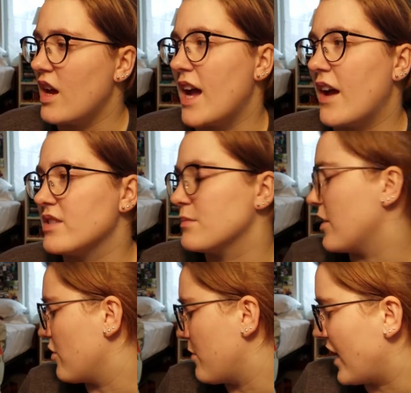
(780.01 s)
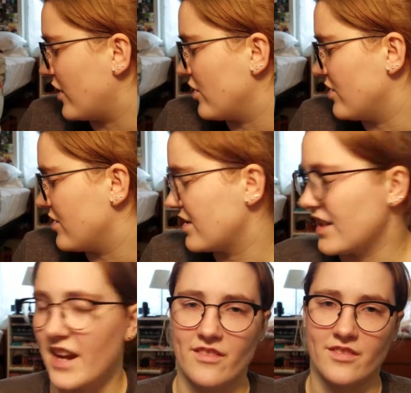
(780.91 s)
I have some other patterns
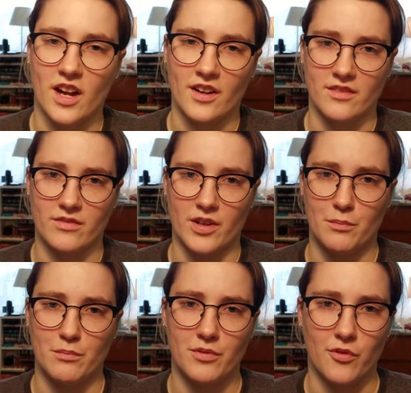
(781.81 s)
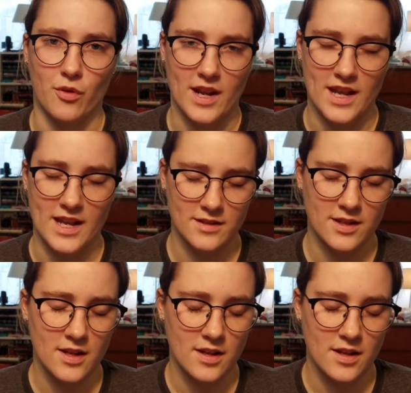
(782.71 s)
that I've gotten from beforehand,